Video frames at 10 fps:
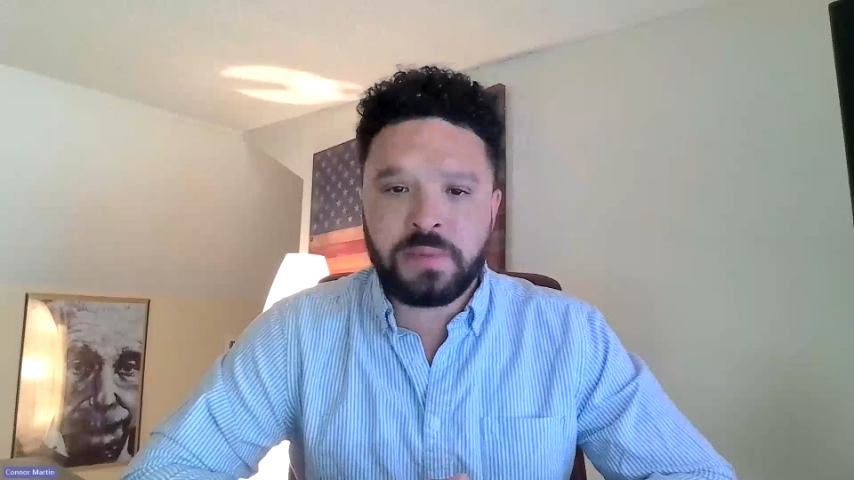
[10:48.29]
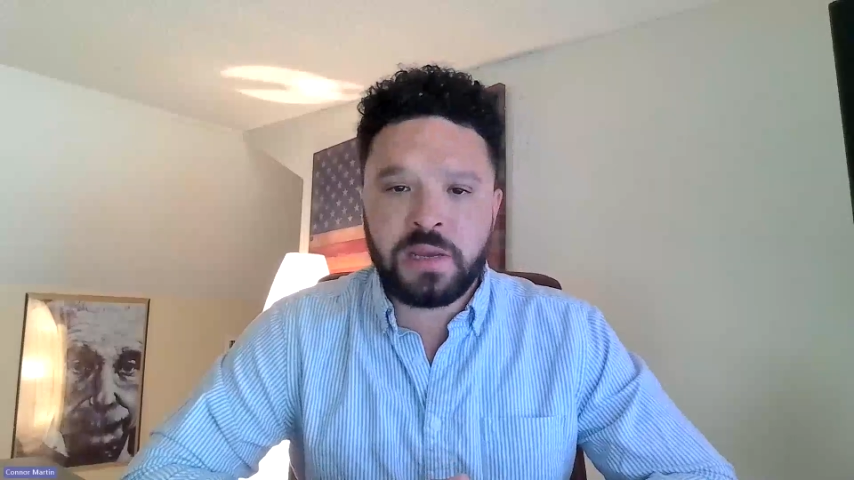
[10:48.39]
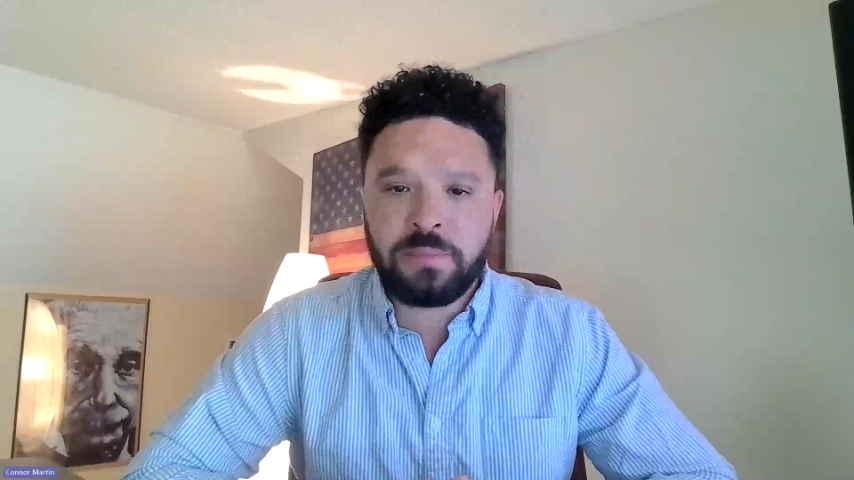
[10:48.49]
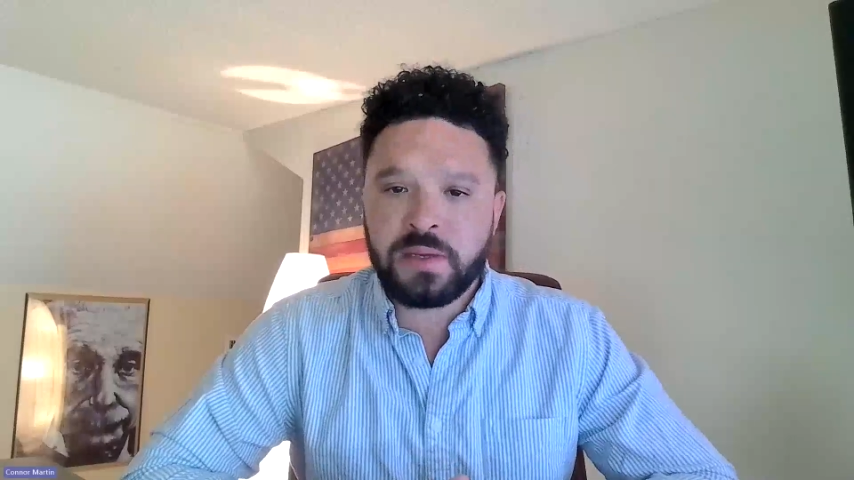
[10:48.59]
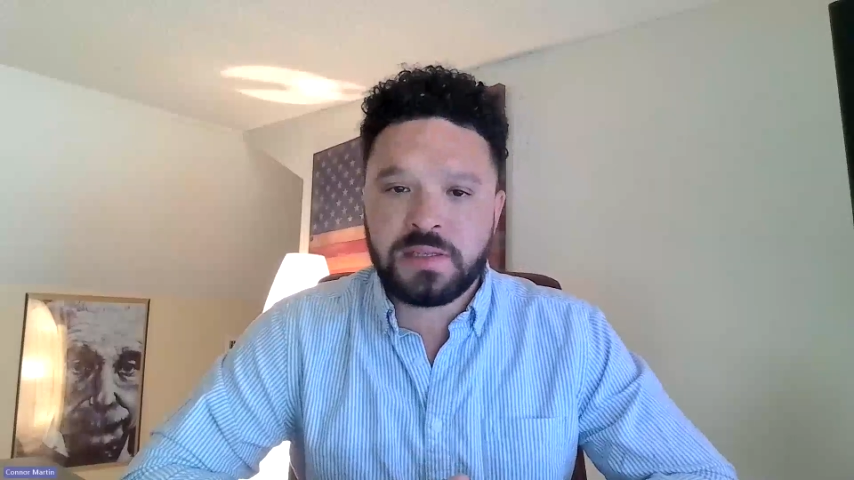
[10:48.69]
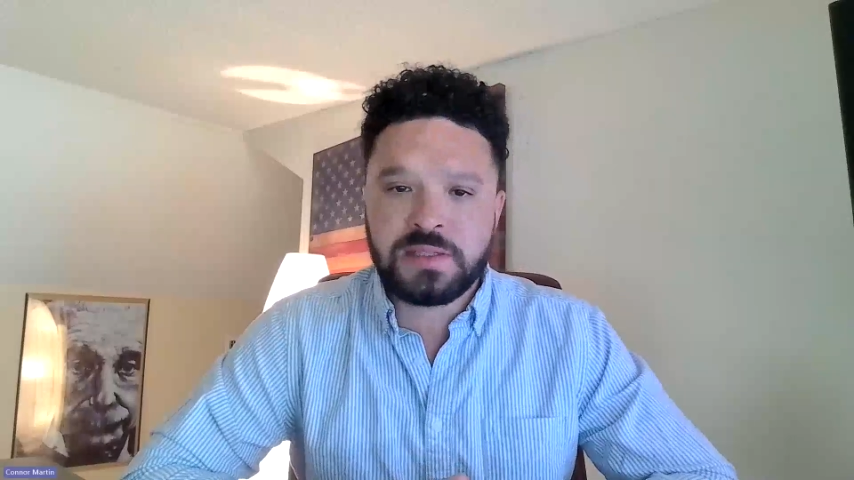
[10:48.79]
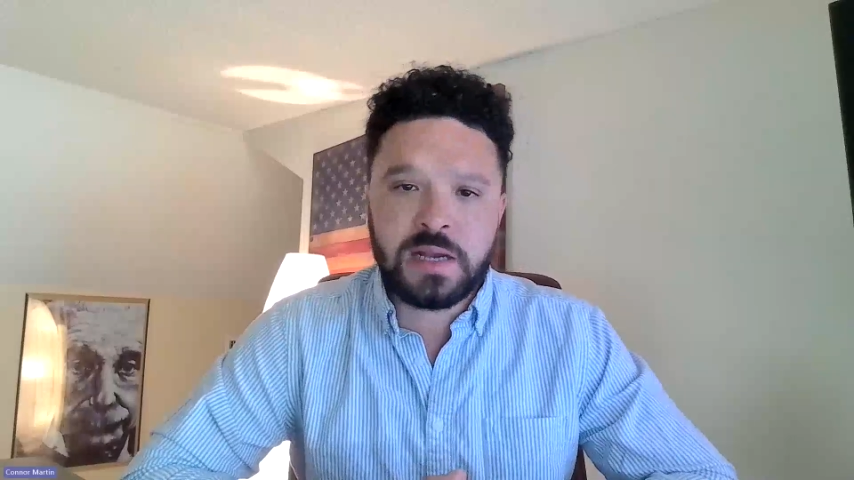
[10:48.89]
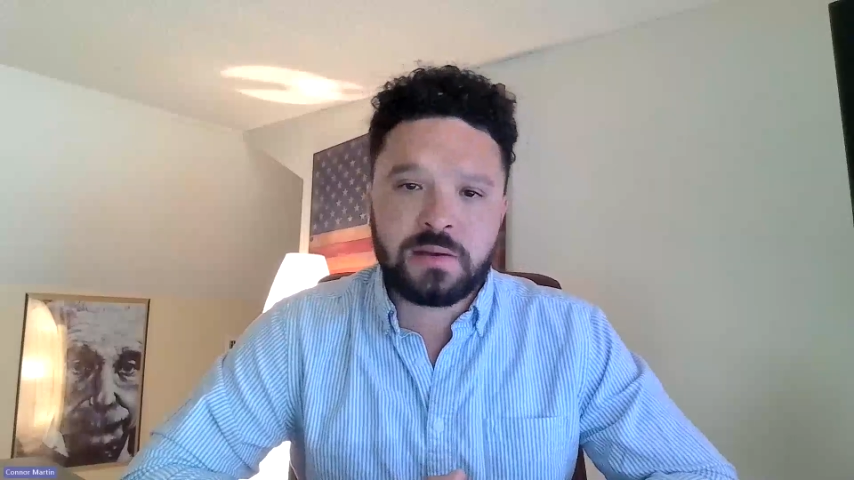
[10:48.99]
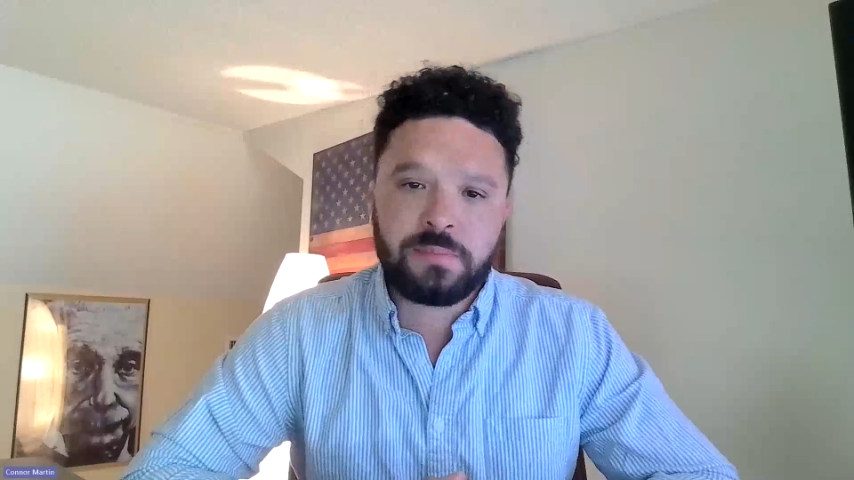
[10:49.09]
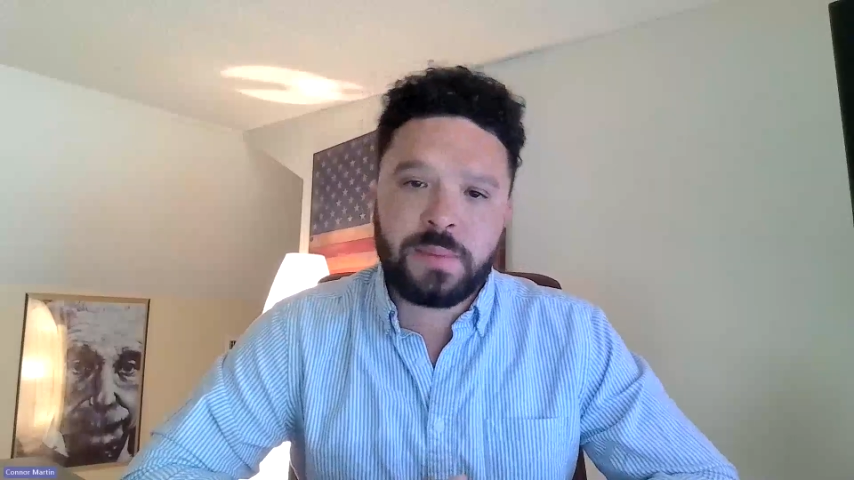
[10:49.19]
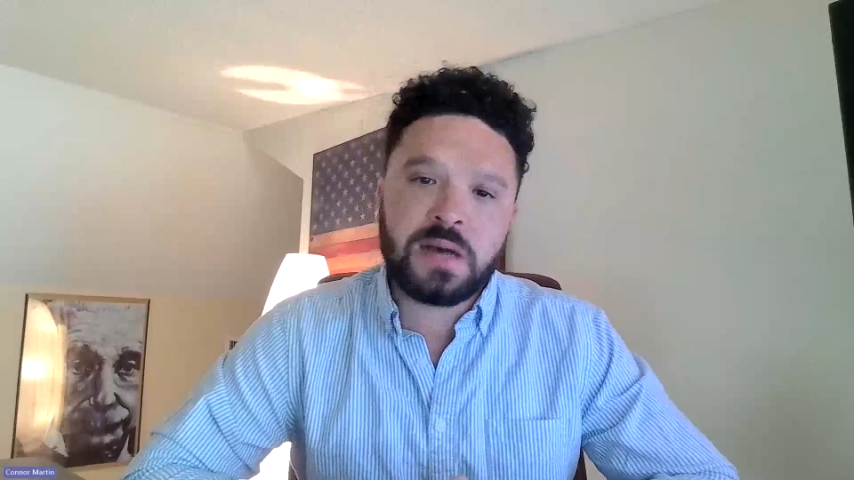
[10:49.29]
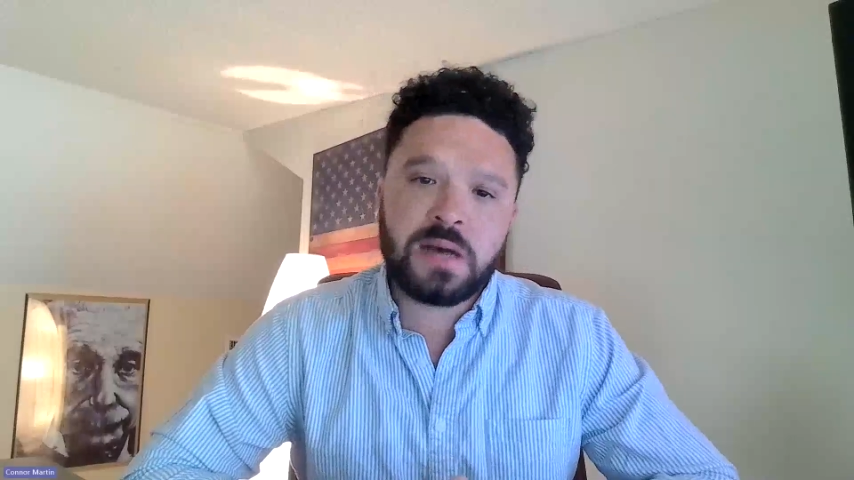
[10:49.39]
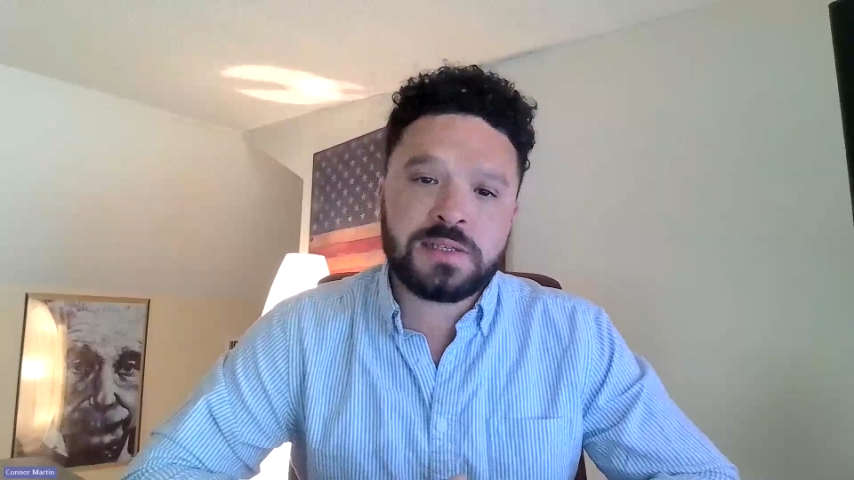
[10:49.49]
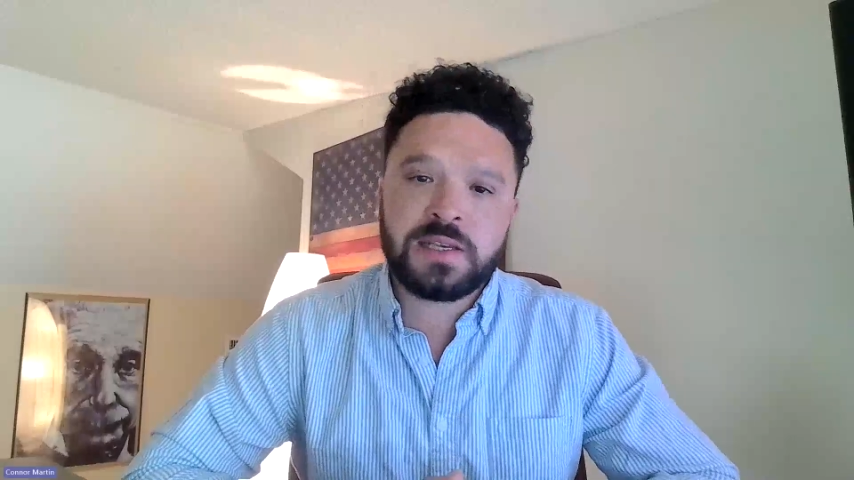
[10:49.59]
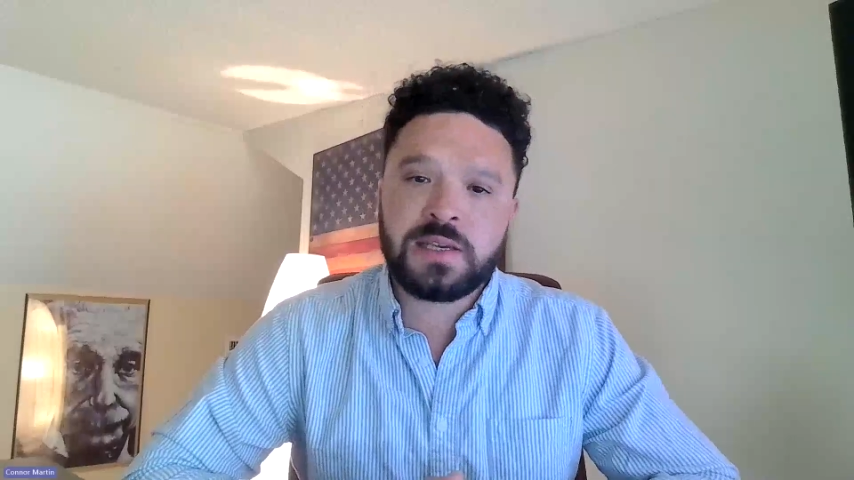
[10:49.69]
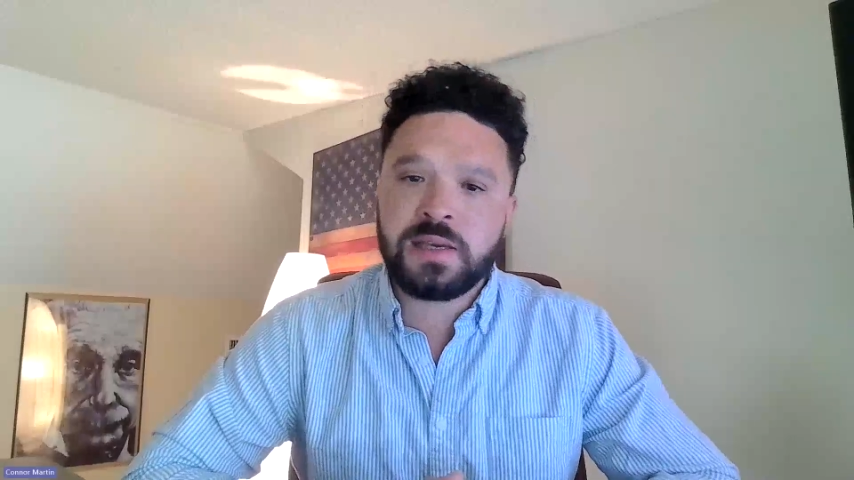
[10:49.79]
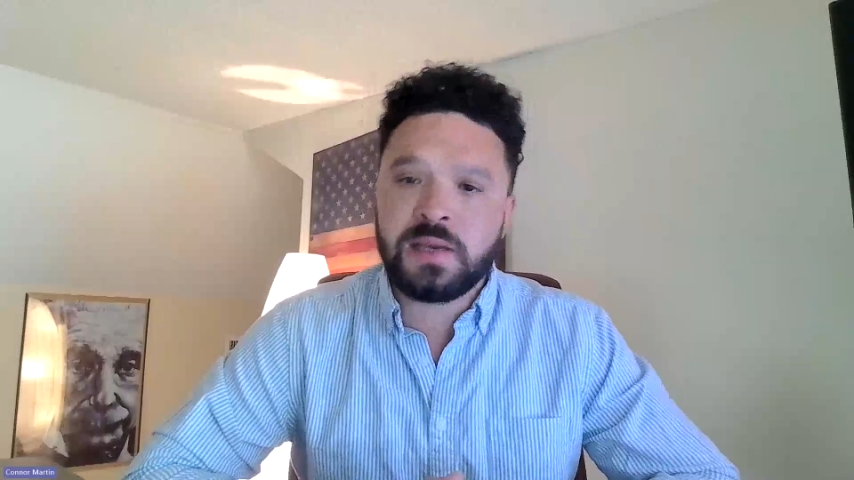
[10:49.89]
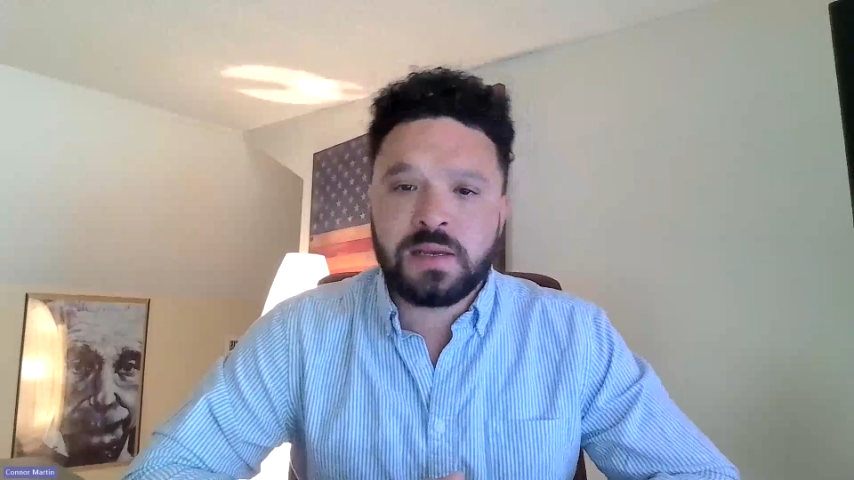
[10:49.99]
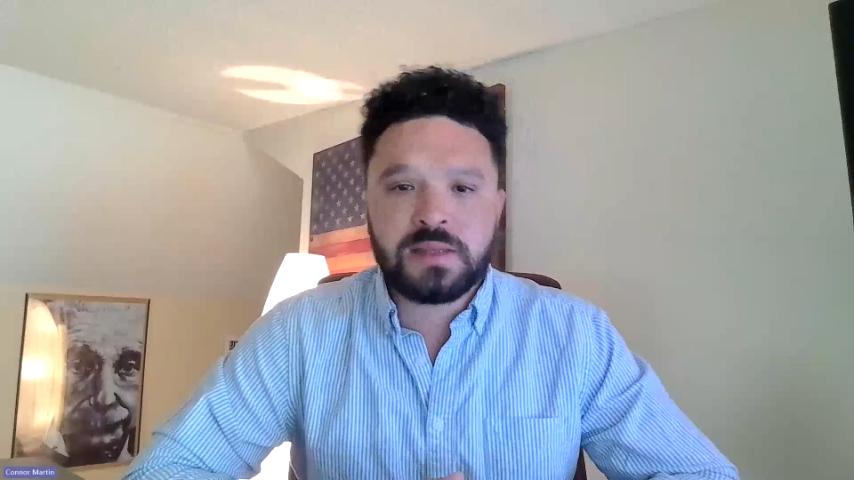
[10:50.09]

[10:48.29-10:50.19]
in my opinion, is not good policy.